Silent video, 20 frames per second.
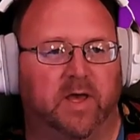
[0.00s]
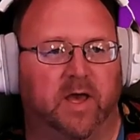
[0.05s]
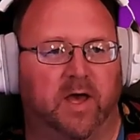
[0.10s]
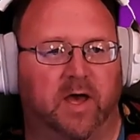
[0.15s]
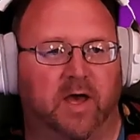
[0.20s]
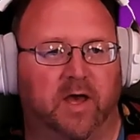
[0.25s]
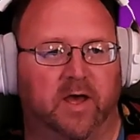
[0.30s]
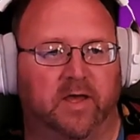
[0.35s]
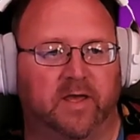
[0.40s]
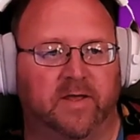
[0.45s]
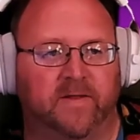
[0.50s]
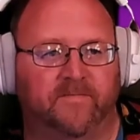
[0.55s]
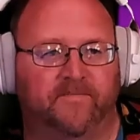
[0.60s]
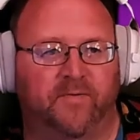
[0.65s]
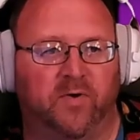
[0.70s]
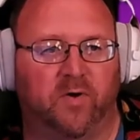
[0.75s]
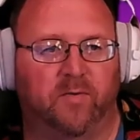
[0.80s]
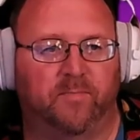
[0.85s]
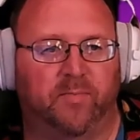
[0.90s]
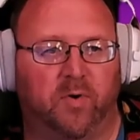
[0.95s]

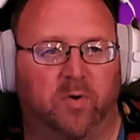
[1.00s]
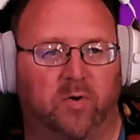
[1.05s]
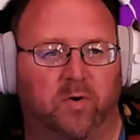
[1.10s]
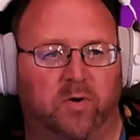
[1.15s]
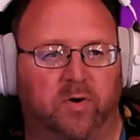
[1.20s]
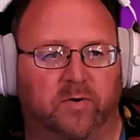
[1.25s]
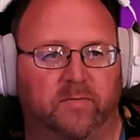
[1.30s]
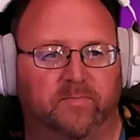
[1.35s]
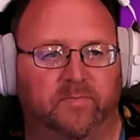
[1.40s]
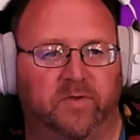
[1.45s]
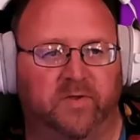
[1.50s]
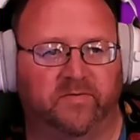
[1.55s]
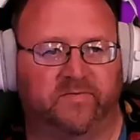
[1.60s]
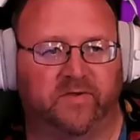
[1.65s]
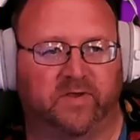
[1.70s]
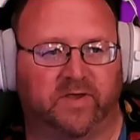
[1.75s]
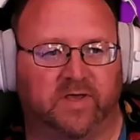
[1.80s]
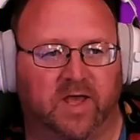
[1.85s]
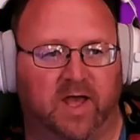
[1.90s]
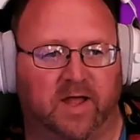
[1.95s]
info board,
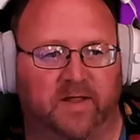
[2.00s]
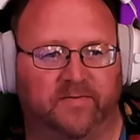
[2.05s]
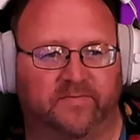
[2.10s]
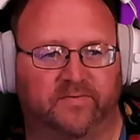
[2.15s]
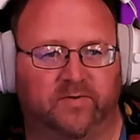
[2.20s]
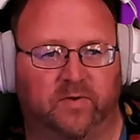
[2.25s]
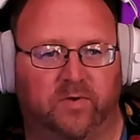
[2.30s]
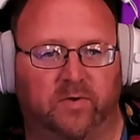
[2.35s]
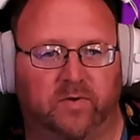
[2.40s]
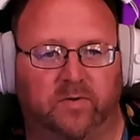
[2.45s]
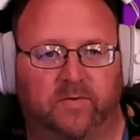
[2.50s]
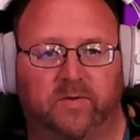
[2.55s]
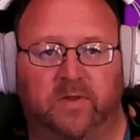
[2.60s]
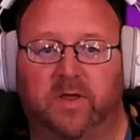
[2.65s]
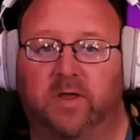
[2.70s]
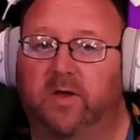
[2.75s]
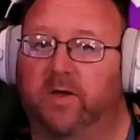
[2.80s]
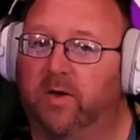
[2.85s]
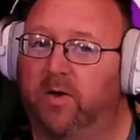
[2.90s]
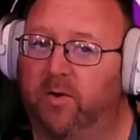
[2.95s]
music console,
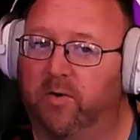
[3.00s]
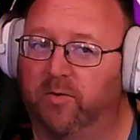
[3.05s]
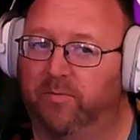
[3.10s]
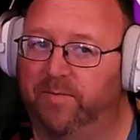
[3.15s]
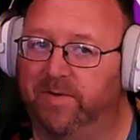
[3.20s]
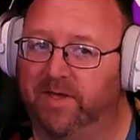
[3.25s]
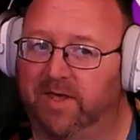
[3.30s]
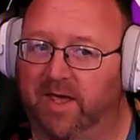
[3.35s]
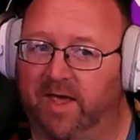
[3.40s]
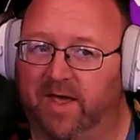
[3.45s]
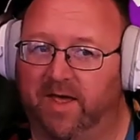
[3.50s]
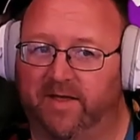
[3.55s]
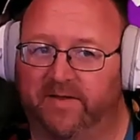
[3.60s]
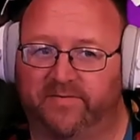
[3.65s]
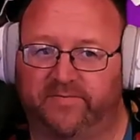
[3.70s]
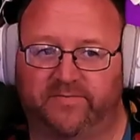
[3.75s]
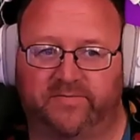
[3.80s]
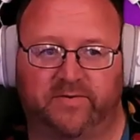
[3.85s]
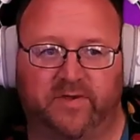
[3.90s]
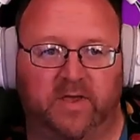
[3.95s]

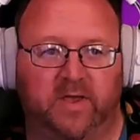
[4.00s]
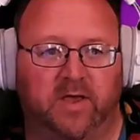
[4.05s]
OBS,